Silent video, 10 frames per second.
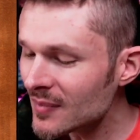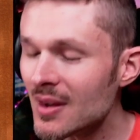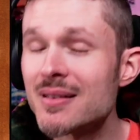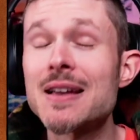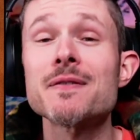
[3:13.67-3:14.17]

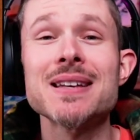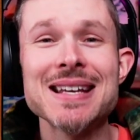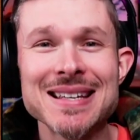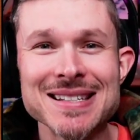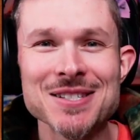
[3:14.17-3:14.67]
And if it
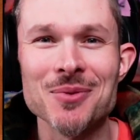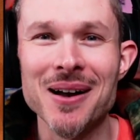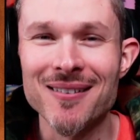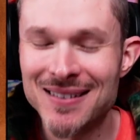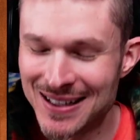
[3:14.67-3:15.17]
is,
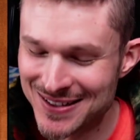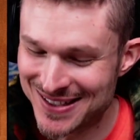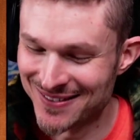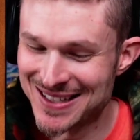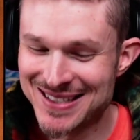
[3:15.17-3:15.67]
well,
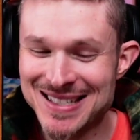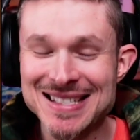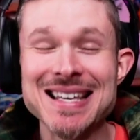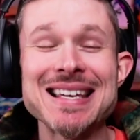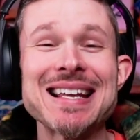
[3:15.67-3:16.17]
so let's just
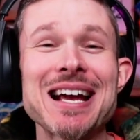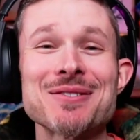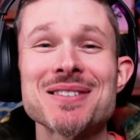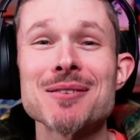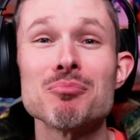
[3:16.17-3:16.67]
say you get out
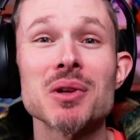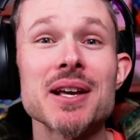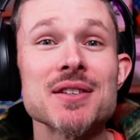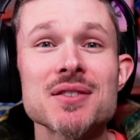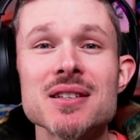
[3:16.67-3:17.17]
to some
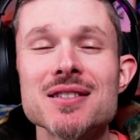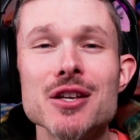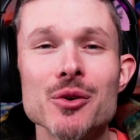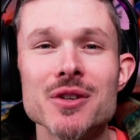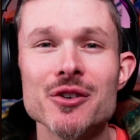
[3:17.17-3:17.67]
place that's
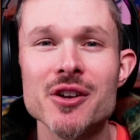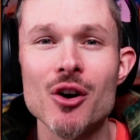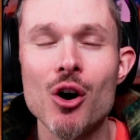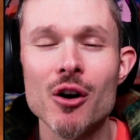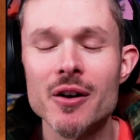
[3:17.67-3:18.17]
near and dear to your
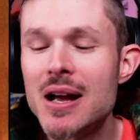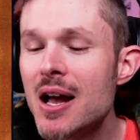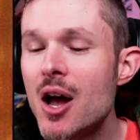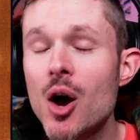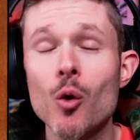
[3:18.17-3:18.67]
heart,
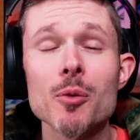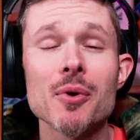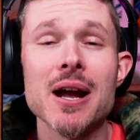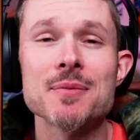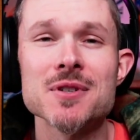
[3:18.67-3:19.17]
or
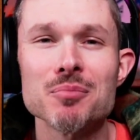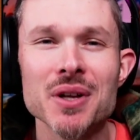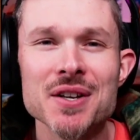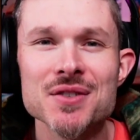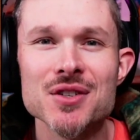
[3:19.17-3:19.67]
perhaps some
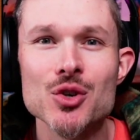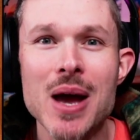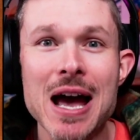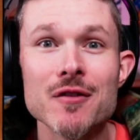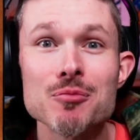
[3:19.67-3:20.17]
place that you
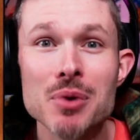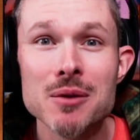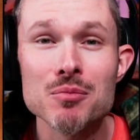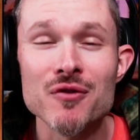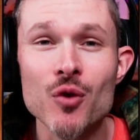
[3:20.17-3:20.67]
haven't
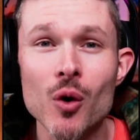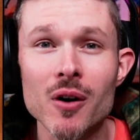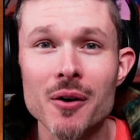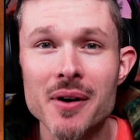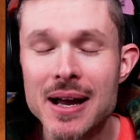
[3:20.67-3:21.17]
been
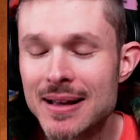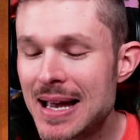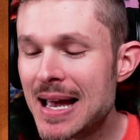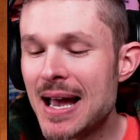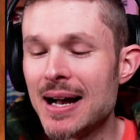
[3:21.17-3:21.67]
before, all right?
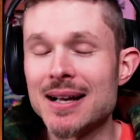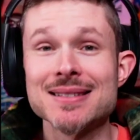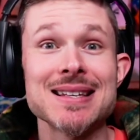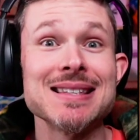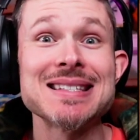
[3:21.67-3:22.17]

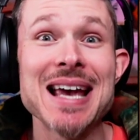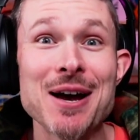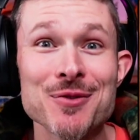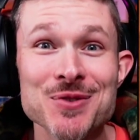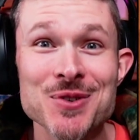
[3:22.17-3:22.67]
Say the
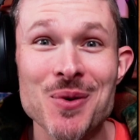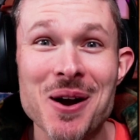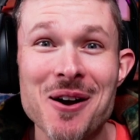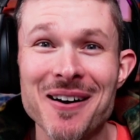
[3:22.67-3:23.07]
town square